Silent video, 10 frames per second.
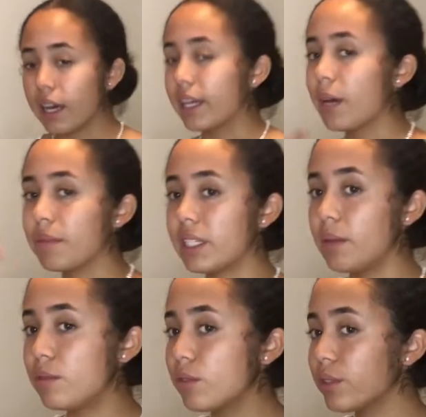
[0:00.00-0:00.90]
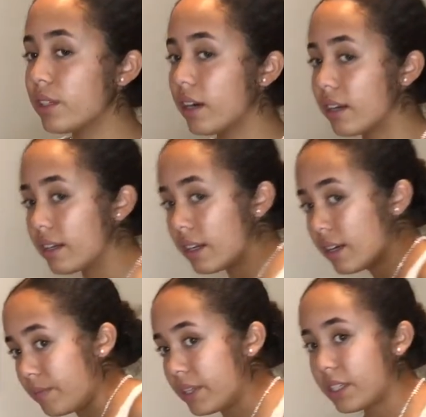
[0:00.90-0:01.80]
I kept the same jewelry on.
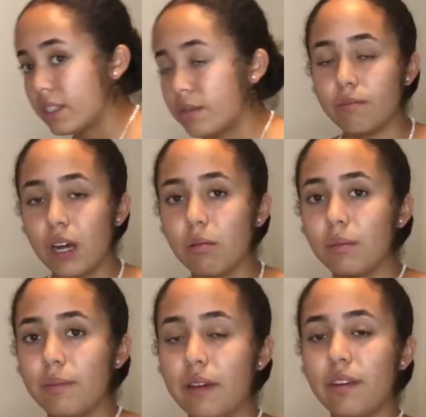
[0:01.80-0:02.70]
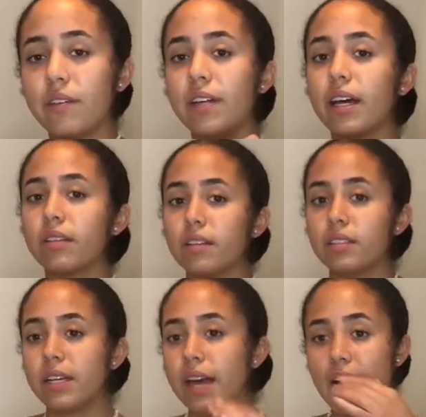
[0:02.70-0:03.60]
This is probably my favorite necklace
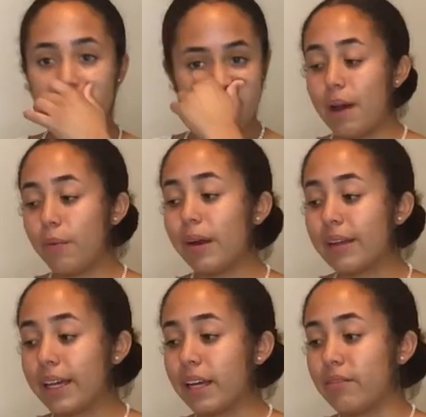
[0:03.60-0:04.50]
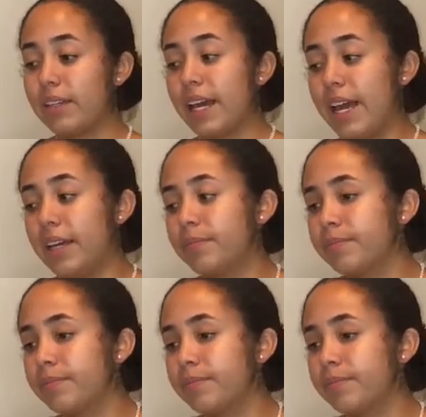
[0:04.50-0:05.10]
that I have. I wear it like every day.